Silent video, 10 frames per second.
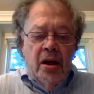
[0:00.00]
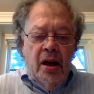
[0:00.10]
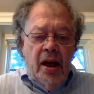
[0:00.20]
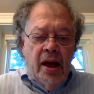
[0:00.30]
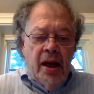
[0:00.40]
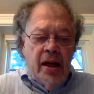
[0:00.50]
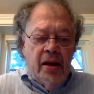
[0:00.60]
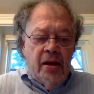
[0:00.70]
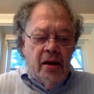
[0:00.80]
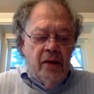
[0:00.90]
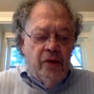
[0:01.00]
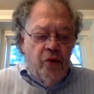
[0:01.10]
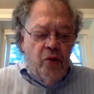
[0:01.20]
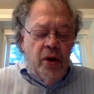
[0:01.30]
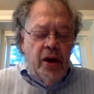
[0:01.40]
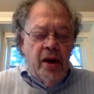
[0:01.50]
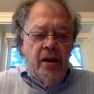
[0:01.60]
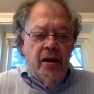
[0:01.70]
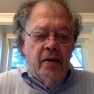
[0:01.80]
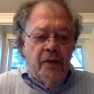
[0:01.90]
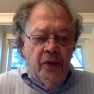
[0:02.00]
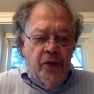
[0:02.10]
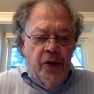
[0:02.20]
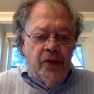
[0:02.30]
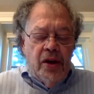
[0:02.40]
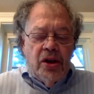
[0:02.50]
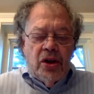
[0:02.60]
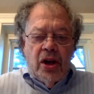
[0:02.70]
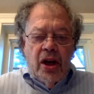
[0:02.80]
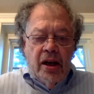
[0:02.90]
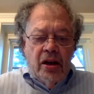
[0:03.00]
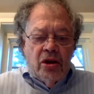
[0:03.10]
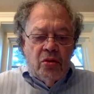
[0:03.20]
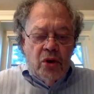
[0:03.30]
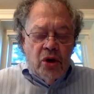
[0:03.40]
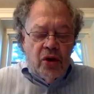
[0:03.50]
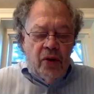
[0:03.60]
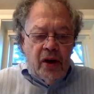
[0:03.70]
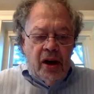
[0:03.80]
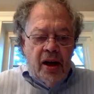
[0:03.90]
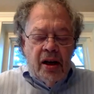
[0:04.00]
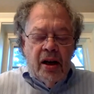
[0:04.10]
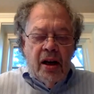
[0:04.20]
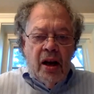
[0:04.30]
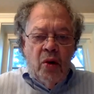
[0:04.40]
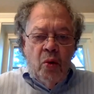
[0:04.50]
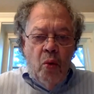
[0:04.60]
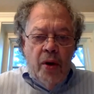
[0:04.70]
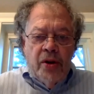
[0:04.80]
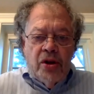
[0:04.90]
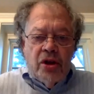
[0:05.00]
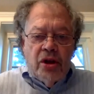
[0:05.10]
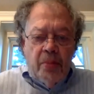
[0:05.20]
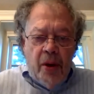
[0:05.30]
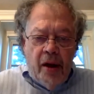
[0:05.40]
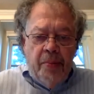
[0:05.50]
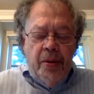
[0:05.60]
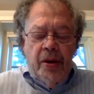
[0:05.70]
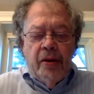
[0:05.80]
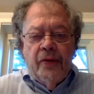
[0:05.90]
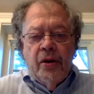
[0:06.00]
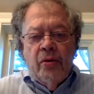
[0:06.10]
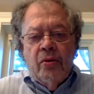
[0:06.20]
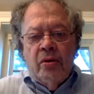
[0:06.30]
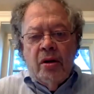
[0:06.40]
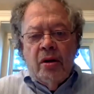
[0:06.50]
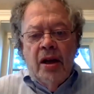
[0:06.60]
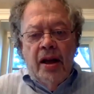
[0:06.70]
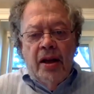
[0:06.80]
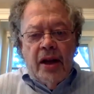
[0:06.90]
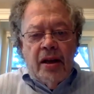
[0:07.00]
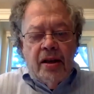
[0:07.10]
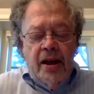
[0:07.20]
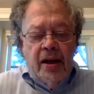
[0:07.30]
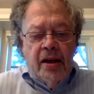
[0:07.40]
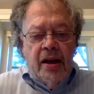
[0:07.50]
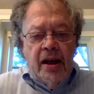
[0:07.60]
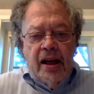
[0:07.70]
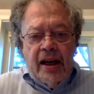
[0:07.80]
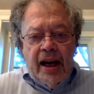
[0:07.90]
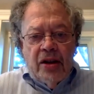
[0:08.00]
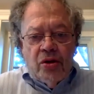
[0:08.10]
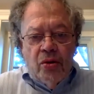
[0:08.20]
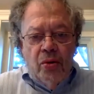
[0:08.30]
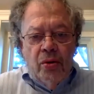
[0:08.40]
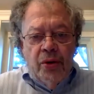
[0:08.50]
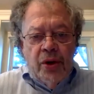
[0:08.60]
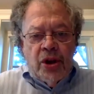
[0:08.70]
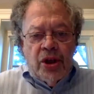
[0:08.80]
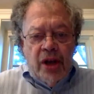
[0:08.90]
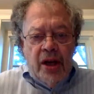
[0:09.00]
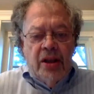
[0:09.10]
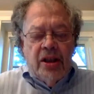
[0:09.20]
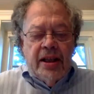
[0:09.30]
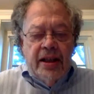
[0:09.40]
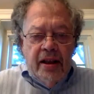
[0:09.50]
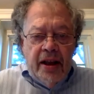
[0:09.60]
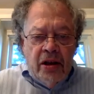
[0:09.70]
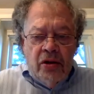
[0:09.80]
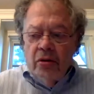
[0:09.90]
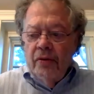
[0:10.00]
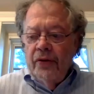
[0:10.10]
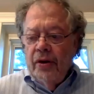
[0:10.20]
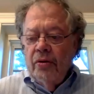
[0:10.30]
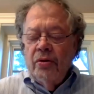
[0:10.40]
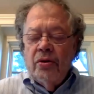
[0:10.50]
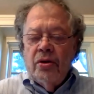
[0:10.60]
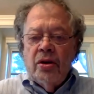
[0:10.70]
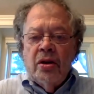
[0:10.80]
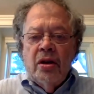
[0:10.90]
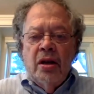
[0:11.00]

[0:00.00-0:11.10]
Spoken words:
And in 48 of the 50 states, whichever candidate wins the popular vote, that candidate gets all the states' electoral votes.